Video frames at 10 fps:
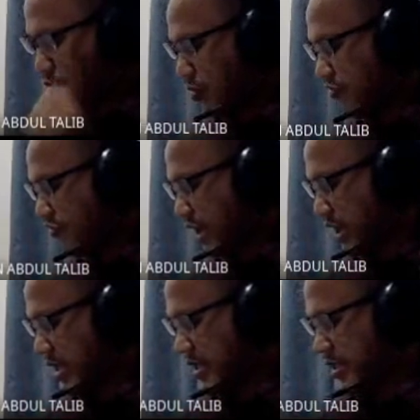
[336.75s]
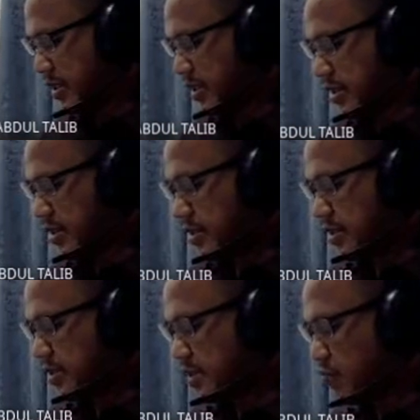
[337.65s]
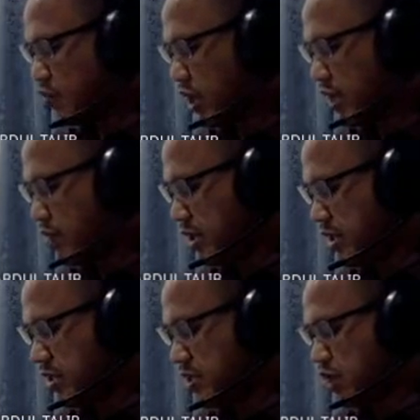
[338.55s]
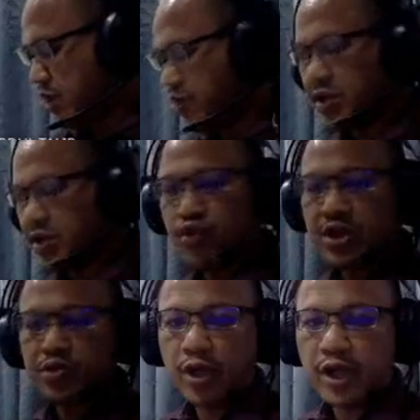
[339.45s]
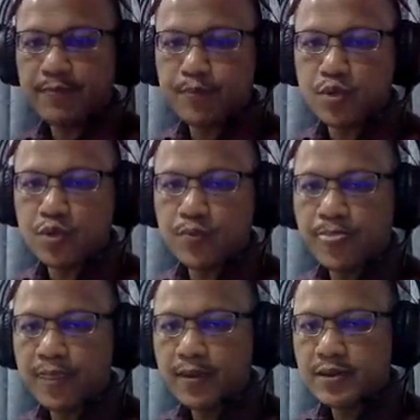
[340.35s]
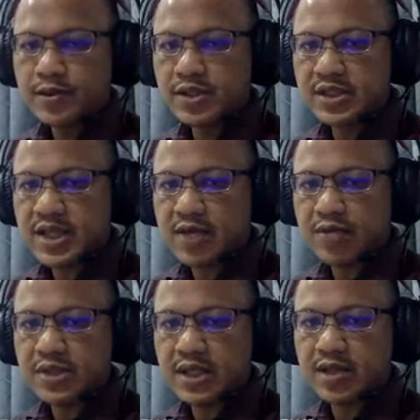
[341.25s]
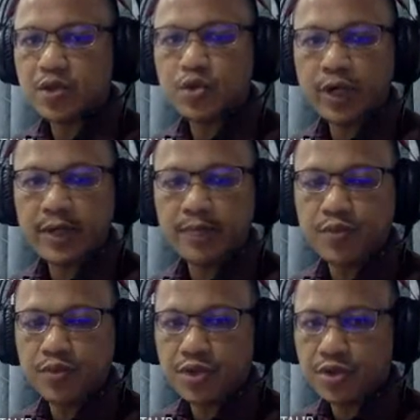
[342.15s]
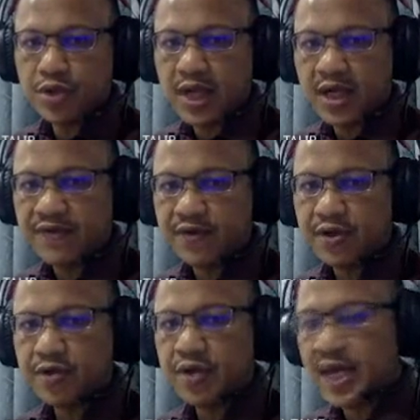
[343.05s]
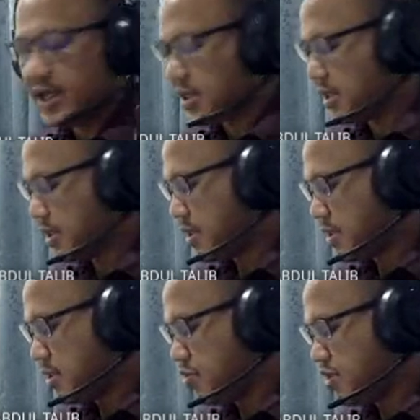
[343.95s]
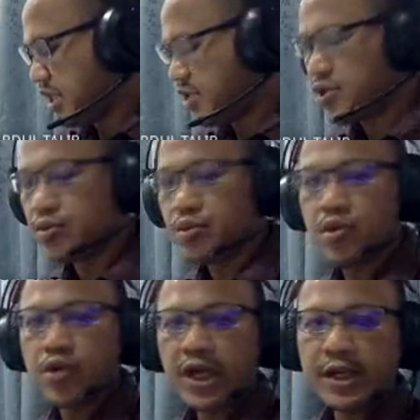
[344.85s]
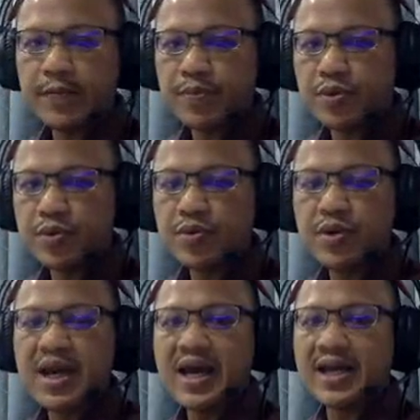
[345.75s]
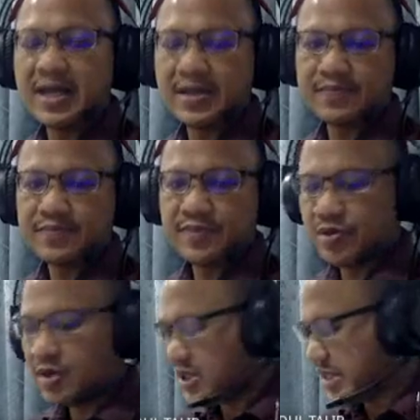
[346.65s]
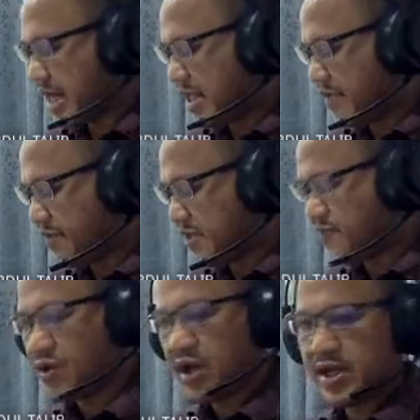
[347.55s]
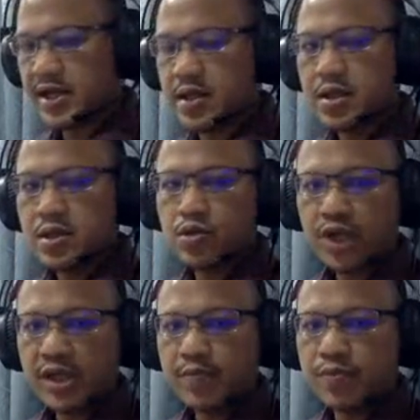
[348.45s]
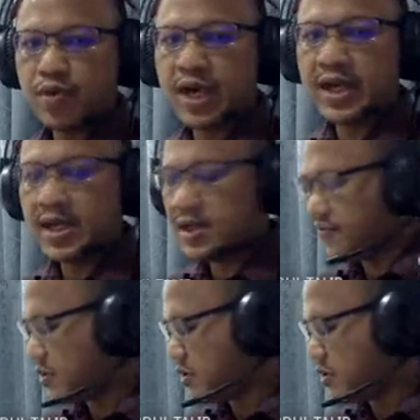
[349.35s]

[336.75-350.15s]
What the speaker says: fi'l, the same one with this one, with tuhibbu. So just now we said tuhibbu, you love or you like. You change to uhibbu, ana. So this alif is for ana. Uhibbu, I love or